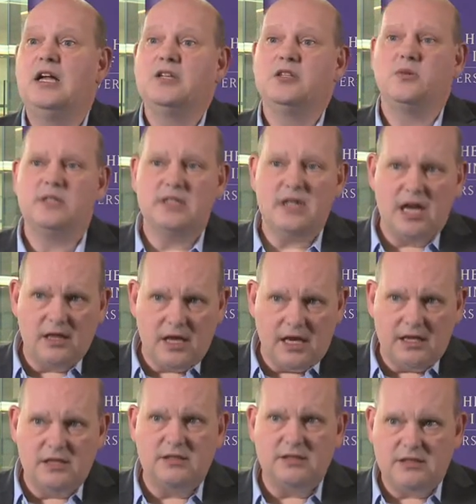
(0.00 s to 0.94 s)
So it's not
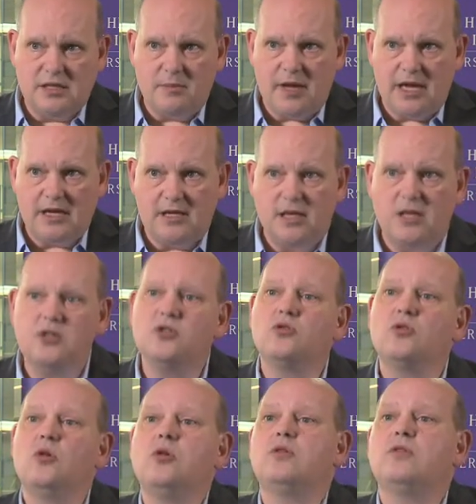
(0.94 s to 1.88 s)
like command and
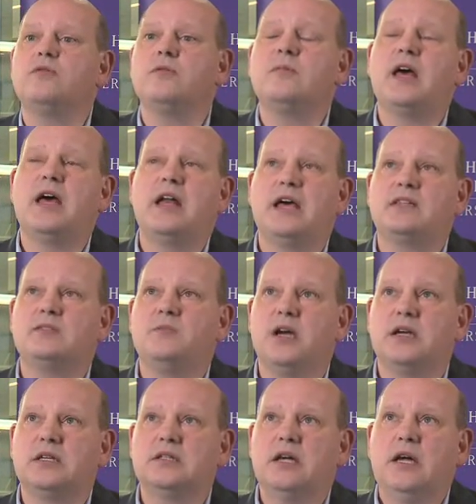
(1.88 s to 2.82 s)
control from that
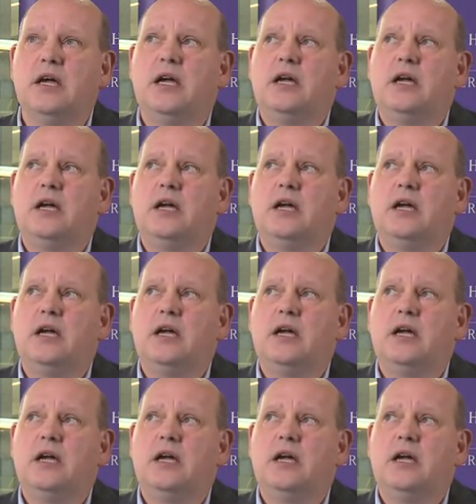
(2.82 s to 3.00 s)
aspect.